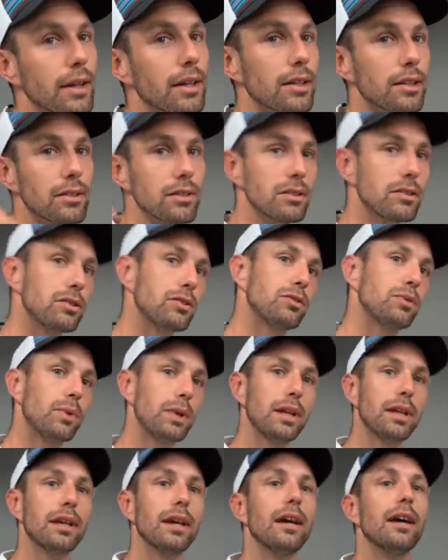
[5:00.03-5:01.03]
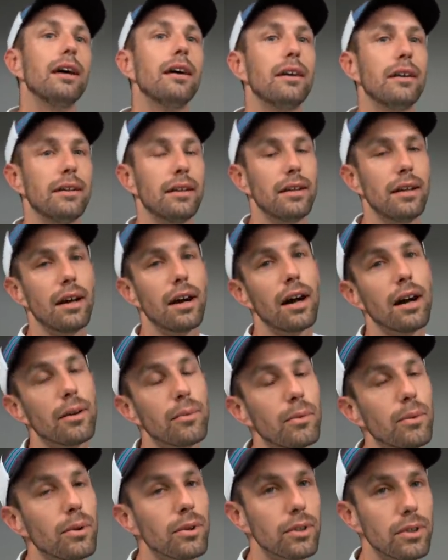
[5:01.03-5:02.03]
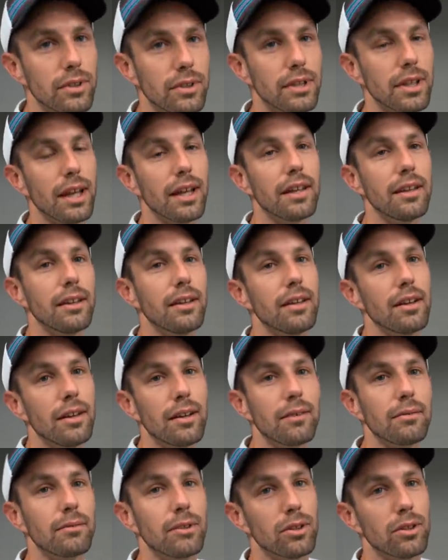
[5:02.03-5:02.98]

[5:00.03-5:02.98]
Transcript: like I you can could tweak it. Yeah. I would say that